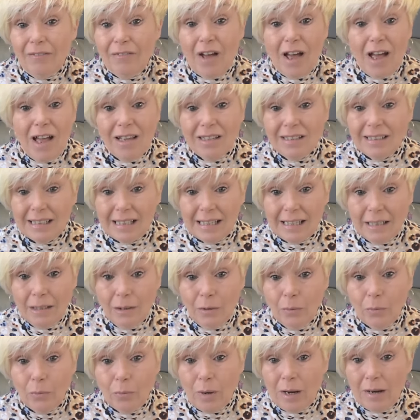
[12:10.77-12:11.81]
Farsley,
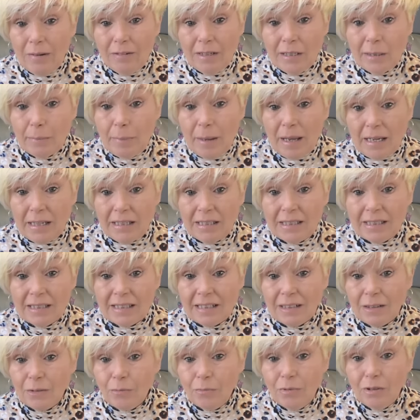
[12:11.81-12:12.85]
where it's
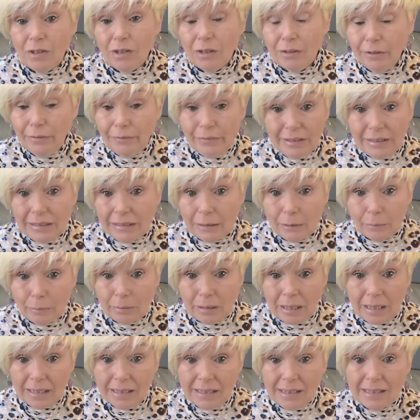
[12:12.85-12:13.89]
based, was a lovely little
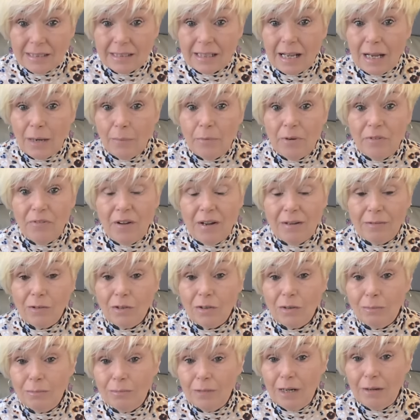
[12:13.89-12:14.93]
place, and we found
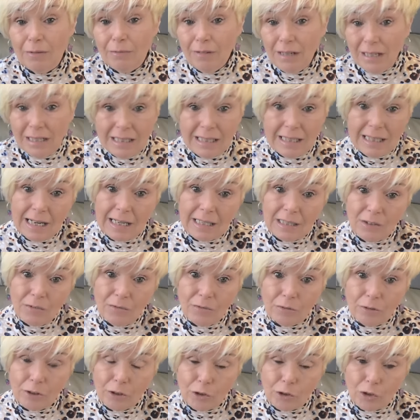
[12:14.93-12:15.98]
somewhere really nice
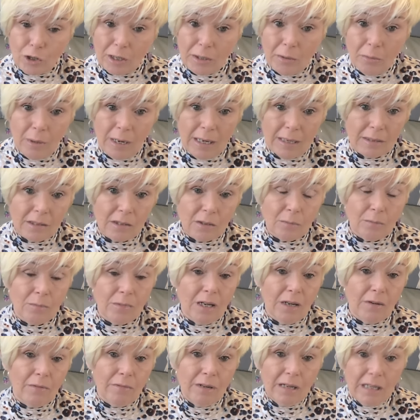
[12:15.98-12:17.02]
for a drink. We had
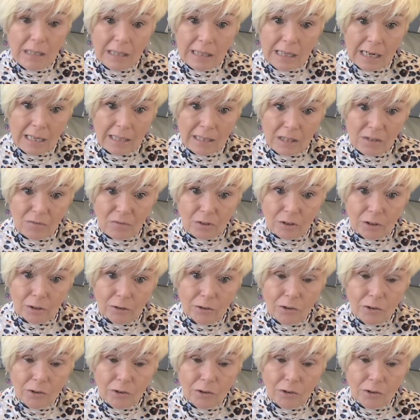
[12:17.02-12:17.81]
somewhere really nice for